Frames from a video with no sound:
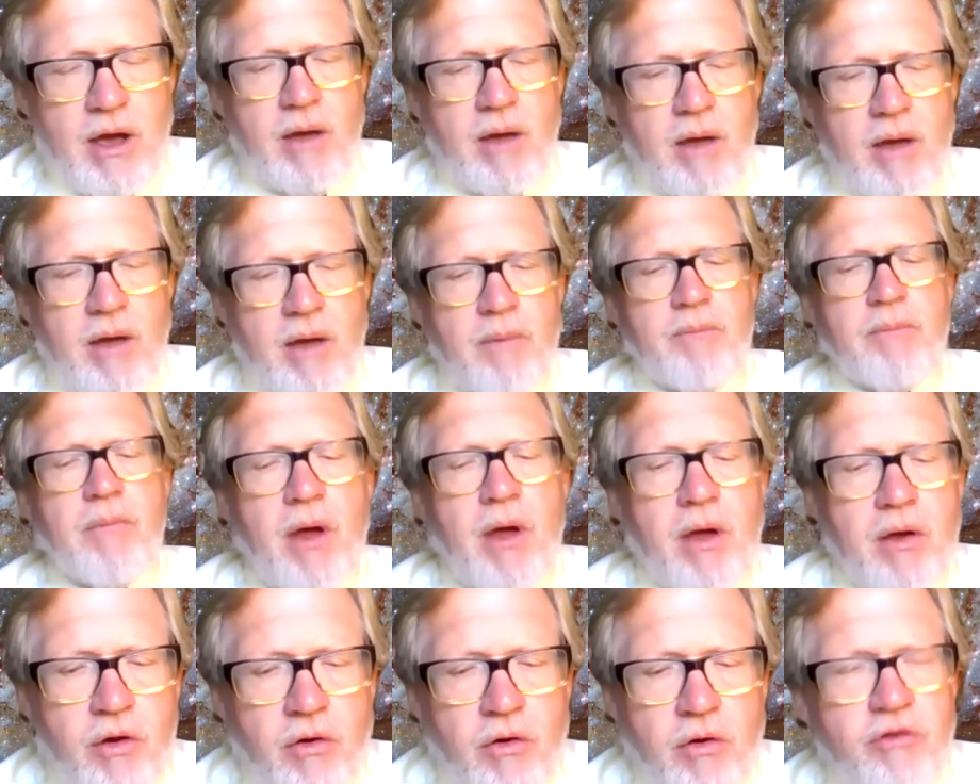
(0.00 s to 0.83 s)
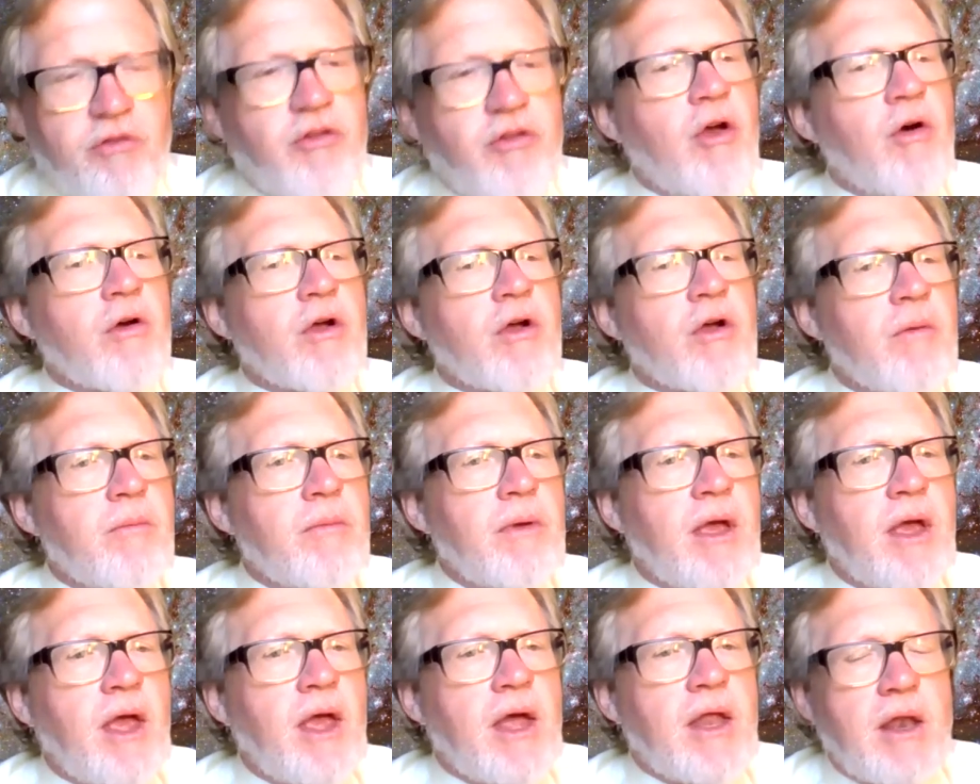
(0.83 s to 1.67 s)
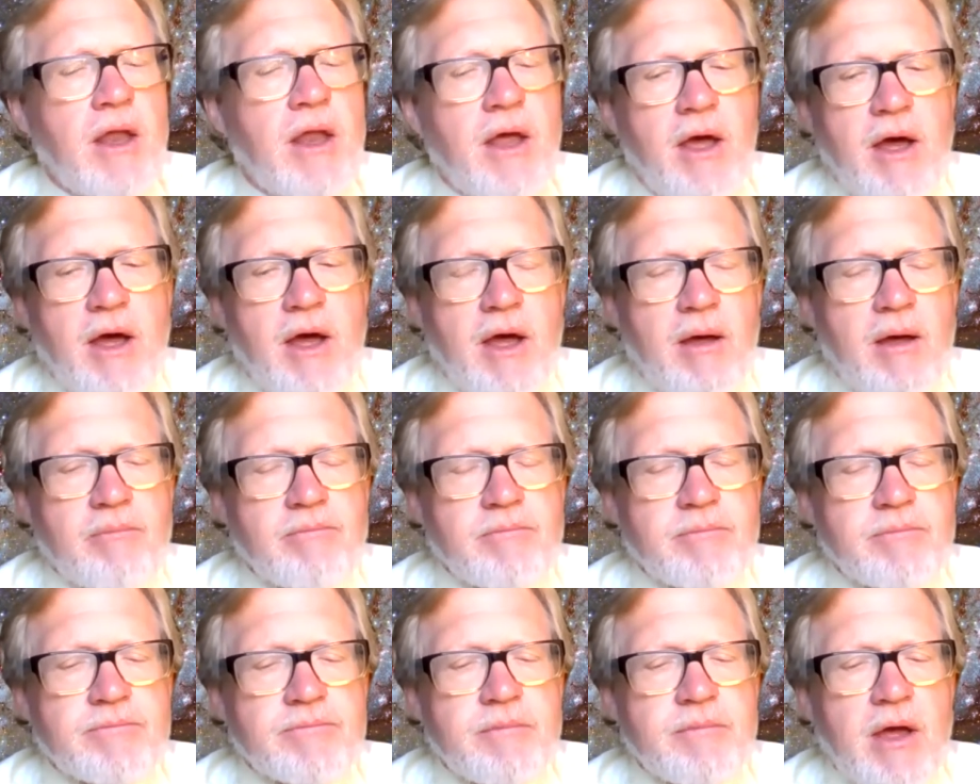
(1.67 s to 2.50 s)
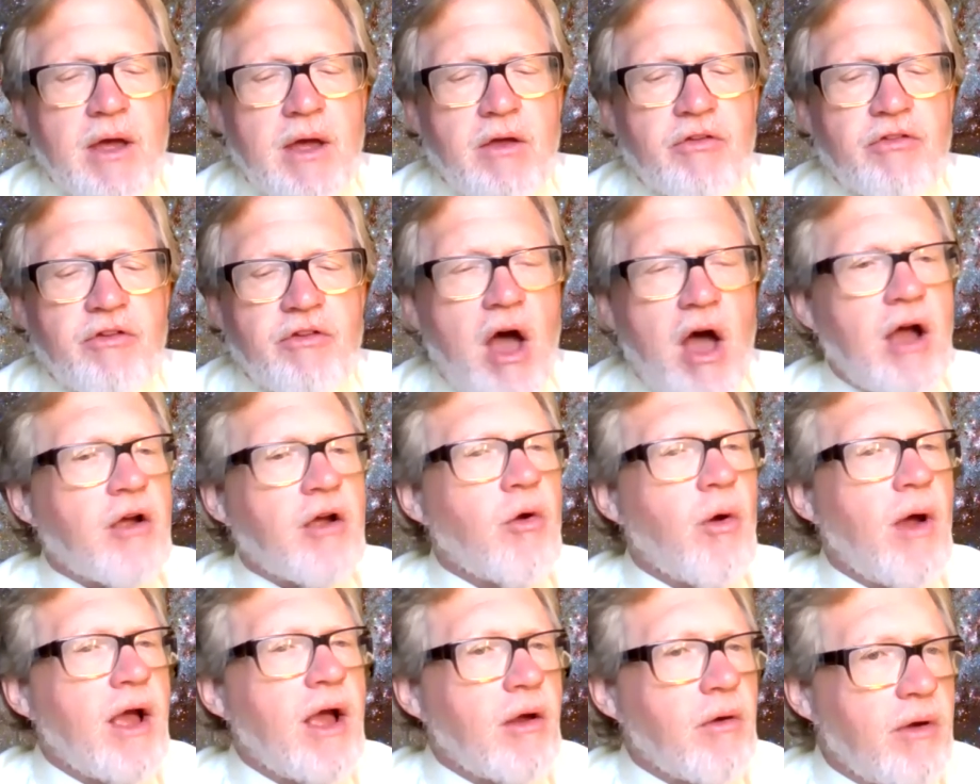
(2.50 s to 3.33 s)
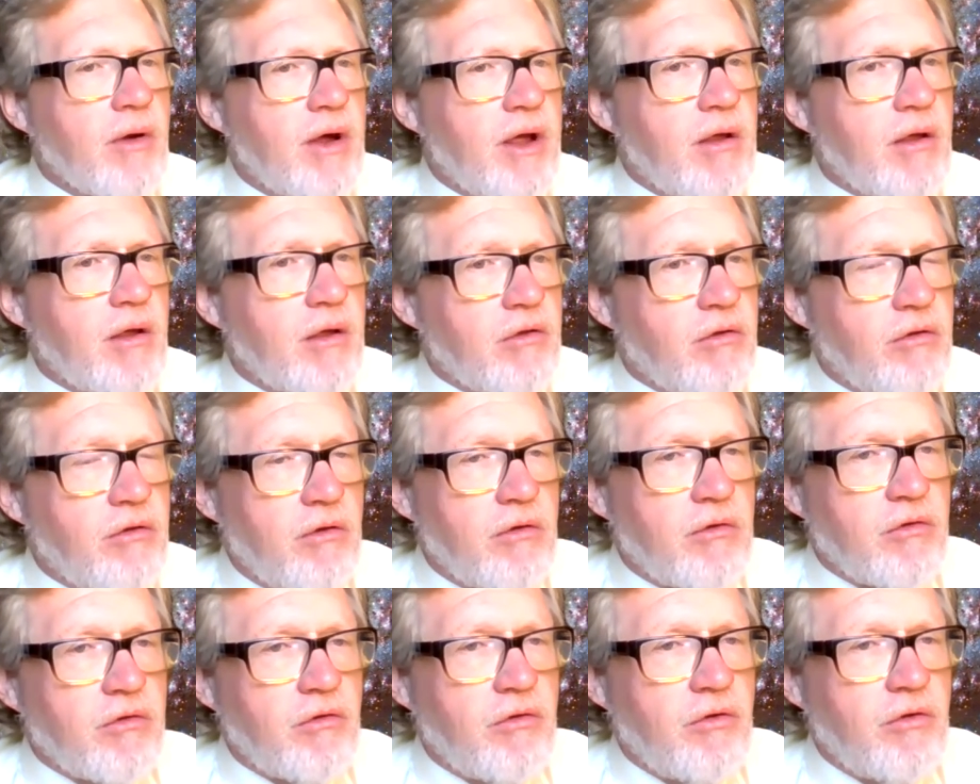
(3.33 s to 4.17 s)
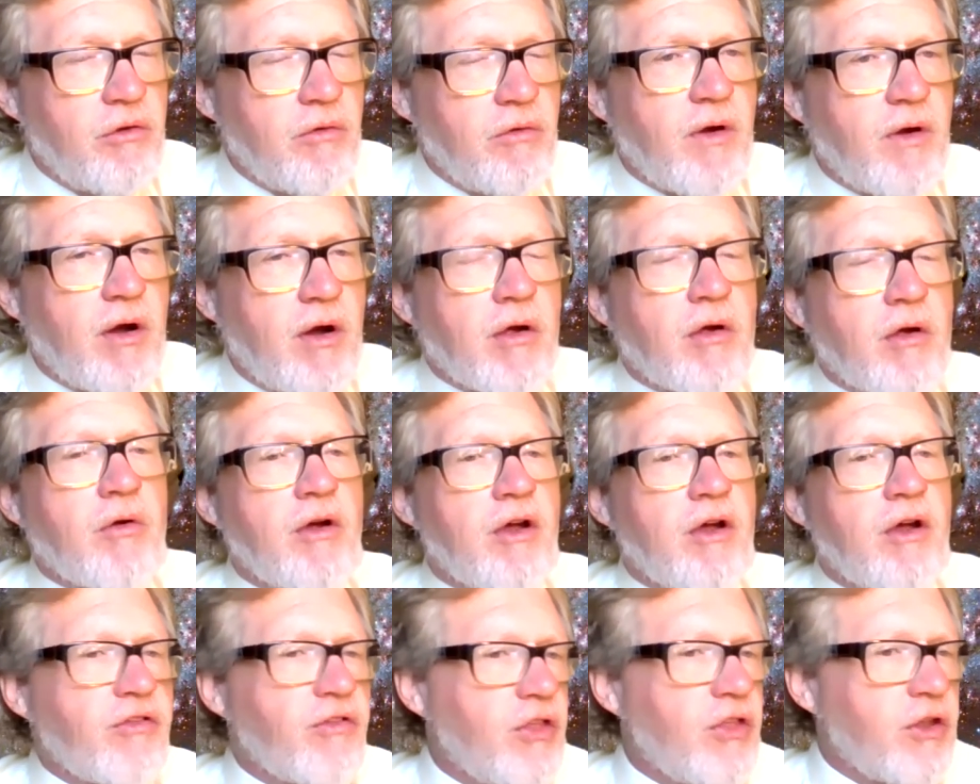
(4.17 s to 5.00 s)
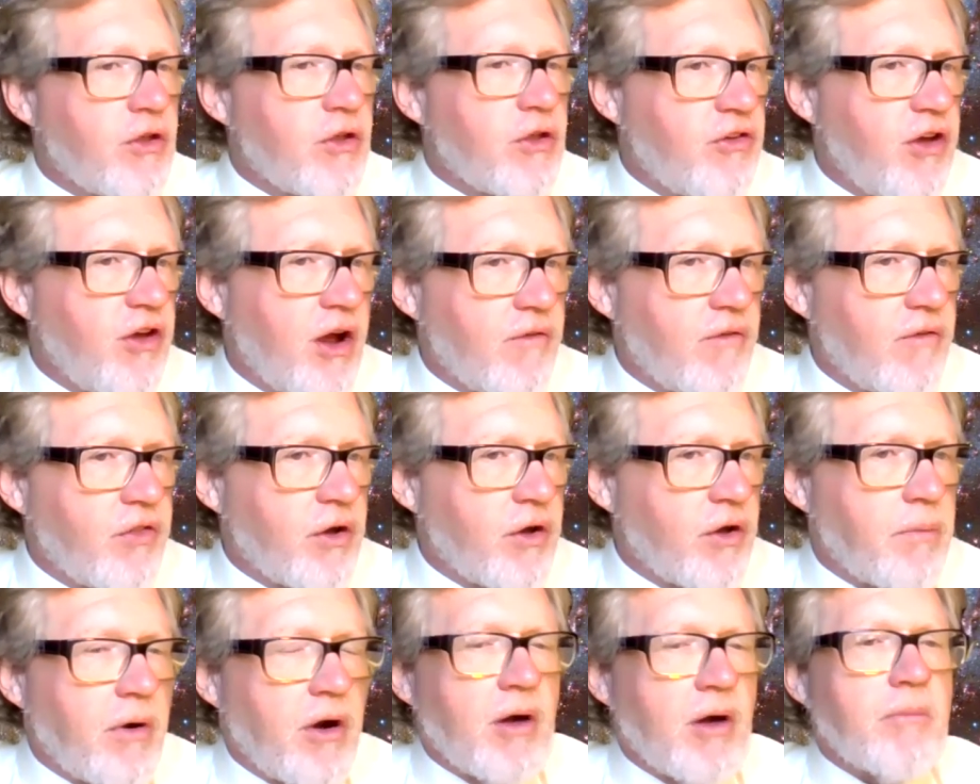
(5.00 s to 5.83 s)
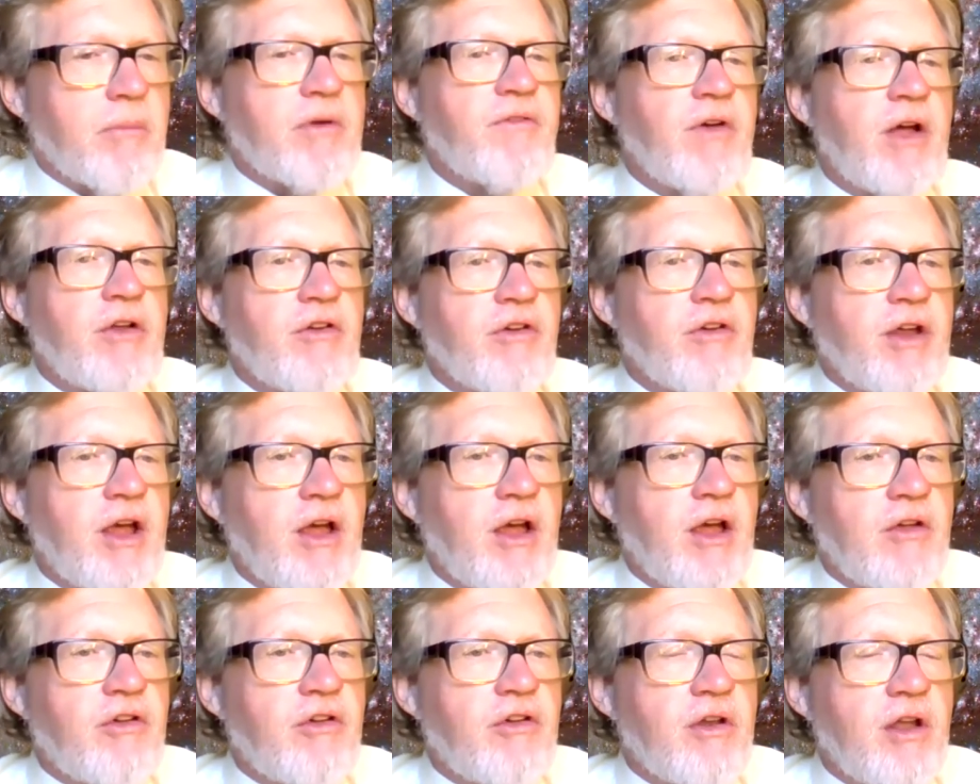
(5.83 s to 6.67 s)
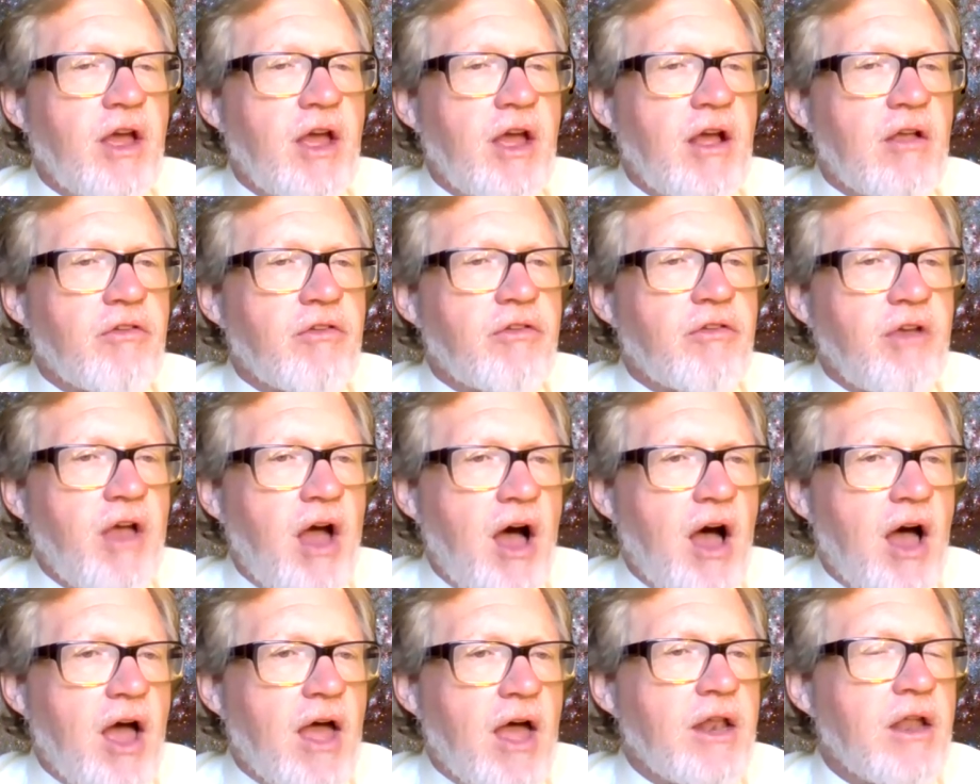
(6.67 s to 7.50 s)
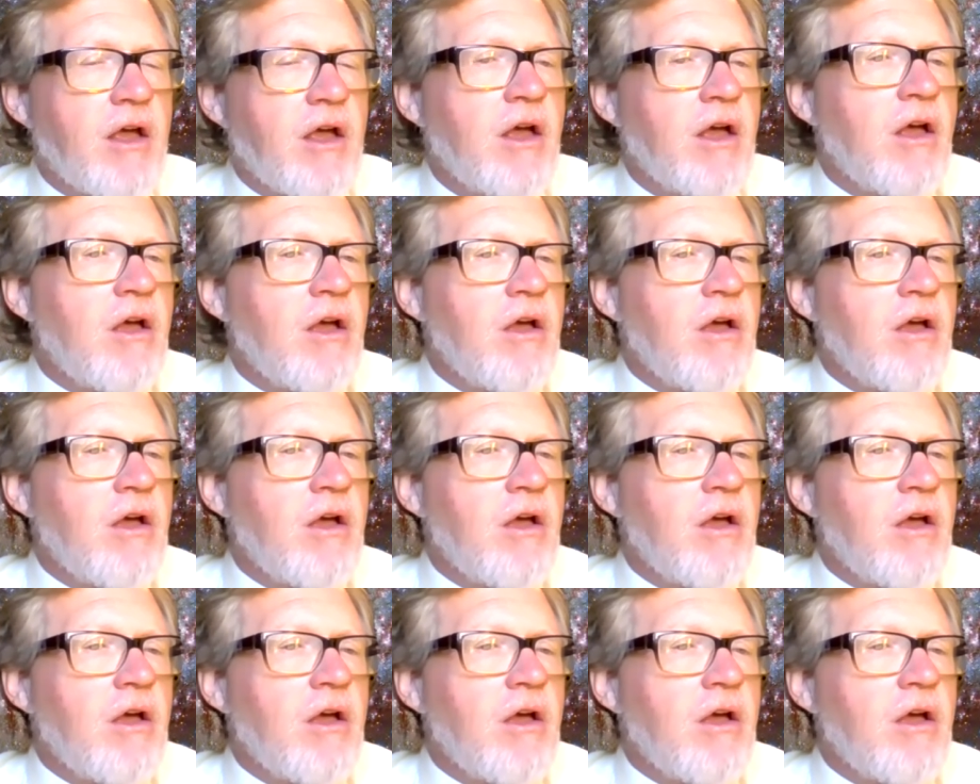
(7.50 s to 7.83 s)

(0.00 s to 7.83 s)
Um, uh, Chris Yoakum and um, uh, Scott Gregory, two, two of our Chris, the chair of the Department of Education, and Scott,